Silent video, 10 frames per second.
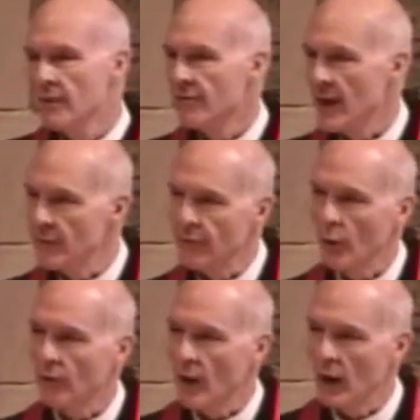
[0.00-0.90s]

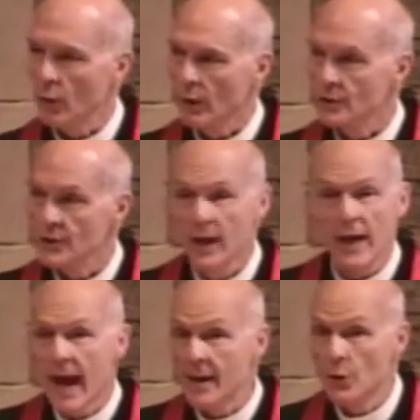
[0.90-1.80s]
faithful followers
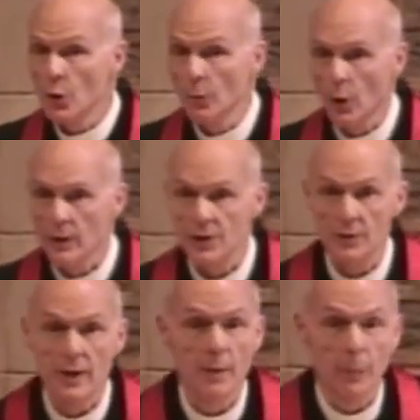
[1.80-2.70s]
had numerous